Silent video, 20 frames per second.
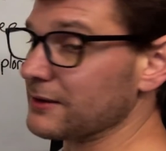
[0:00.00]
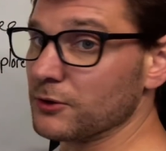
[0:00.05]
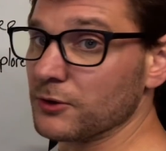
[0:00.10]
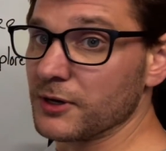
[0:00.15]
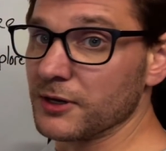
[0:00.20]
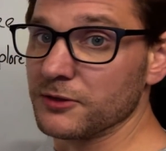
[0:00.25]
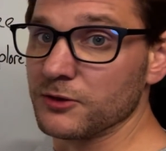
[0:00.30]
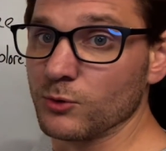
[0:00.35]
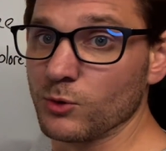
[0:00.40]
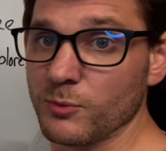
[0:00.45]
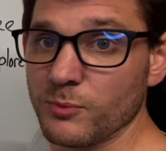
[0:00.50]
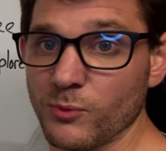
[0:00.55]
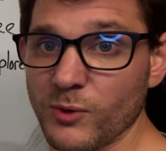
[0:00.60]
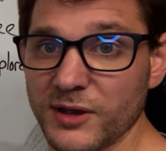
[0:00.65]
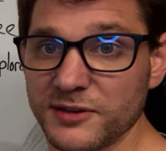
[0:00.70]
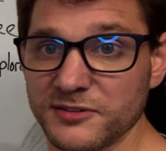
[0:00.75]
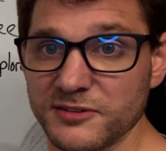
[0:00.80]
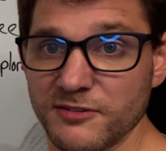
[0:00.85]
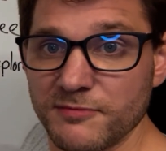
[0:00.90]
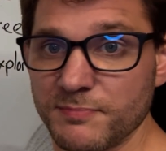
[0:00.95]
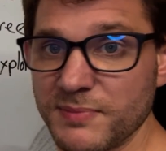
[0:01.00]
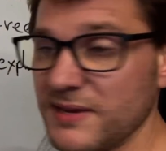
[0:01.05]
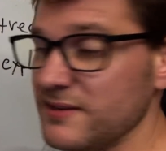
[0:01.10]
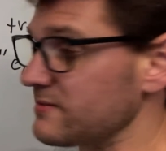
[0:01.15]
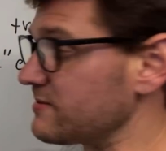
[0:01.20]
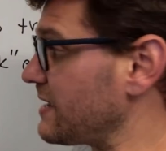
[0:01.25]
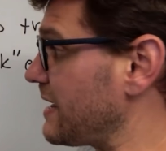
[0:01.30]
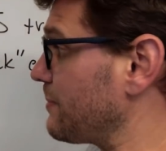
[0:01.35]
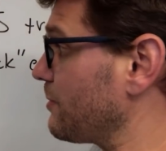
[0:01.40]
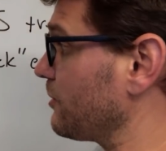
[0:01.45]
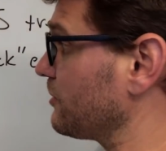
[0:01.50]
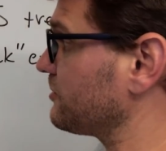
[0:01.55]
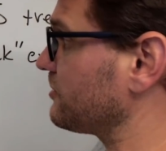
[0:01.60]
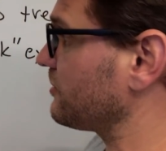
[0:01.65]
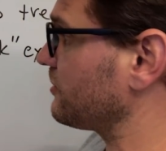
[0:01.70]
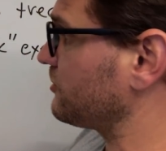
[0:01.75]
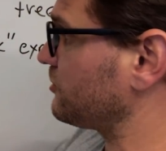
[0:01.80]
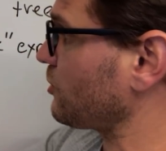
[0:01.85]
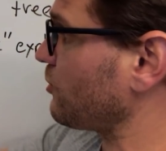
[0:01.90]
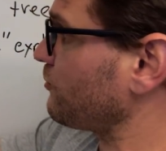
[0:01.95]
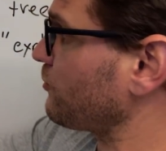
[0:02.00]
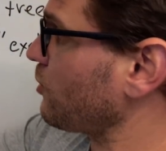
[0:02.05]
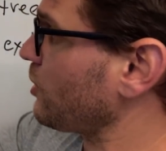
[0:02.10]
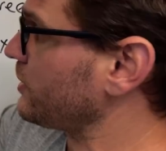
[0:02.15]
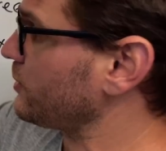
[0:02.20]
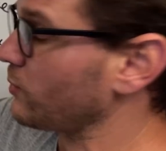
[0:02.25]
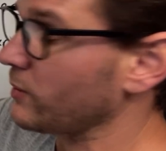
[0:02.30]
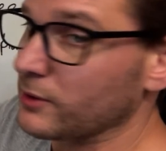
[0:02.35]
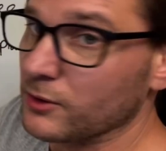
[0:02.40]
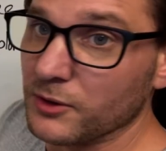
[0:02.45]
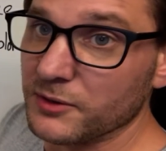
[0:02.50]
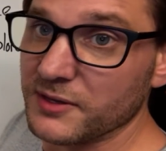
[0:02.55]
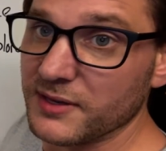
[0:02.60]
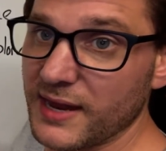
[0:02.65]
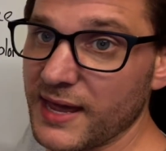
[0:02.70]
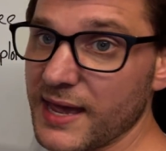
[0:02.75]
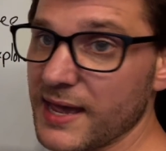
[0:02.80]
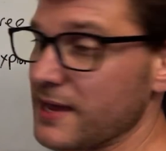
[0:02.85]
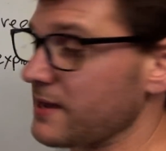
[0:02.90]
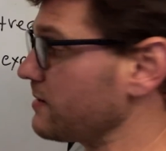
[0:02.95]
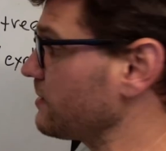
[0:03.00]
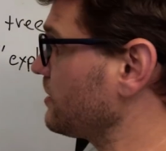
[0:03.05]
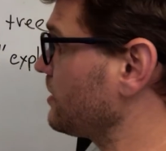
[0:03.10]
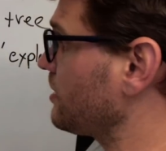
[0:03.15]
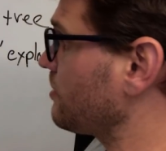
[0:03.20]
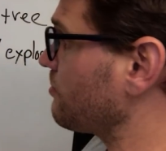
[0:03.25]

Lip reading: I look at the rest of B's neighbors. So far I'd only looked at A,